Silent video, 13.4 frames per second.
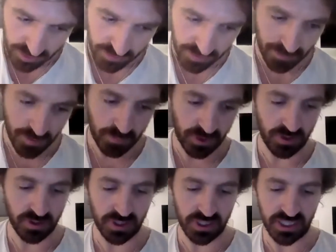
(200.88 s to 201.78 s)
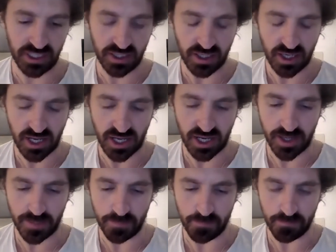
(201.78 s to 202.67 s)
from a purely
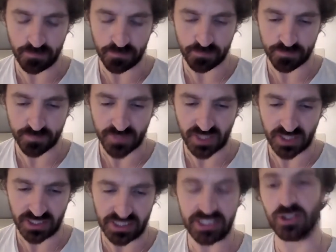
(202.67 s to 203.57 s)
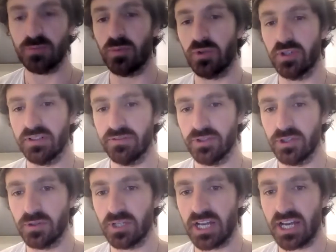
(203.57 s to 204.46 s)
um, legal point of
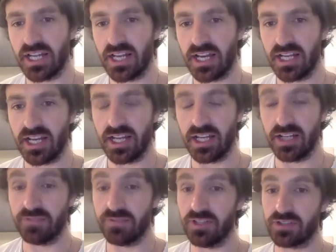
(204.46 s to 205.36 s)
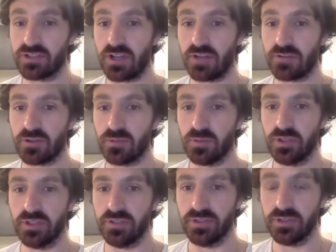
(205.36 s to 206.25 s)
view and and, and, a, and a philosophical
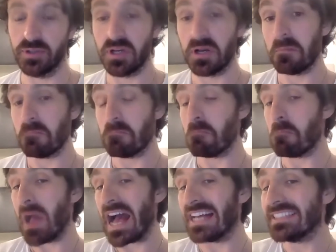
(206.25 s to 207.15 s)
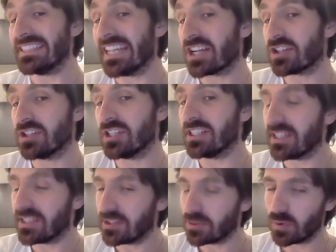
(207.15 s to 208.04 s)
point of view, has he actually, he
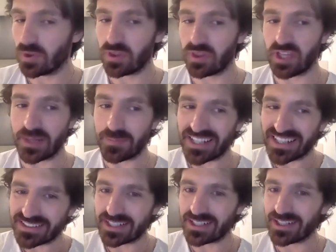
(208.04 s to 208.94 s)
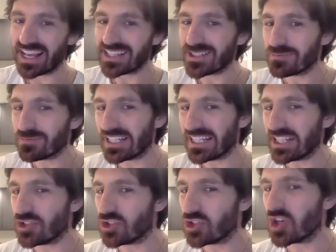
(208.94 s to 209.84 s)
did the one thing, but at the same time, has he really
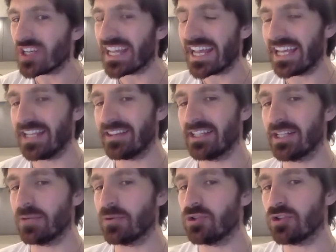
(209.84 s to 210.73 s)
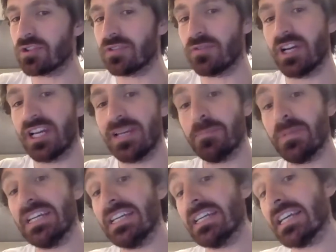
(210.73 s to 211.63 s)
done anything that would justify him
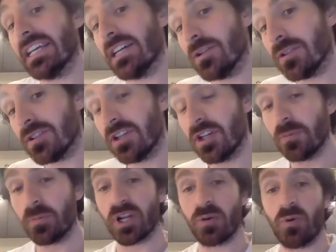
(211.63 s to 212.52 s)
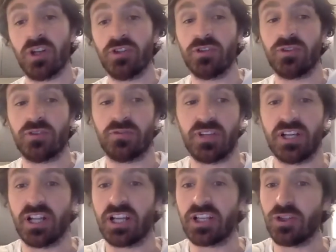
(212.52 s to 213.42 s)
being killed? But I wanted you to
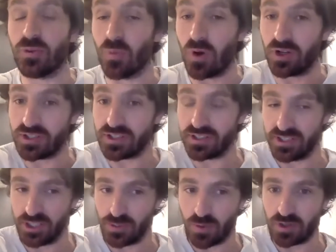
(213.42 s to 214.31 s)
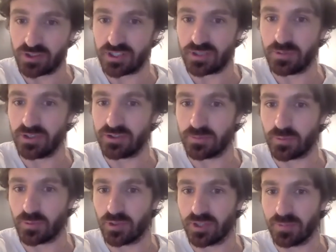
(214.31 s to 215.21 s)
feel like you wanted you wanted to be
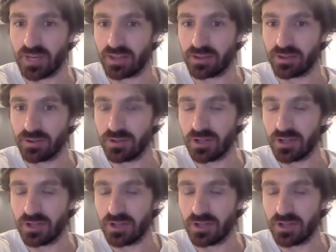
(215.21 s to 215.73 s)
supporting Matthew,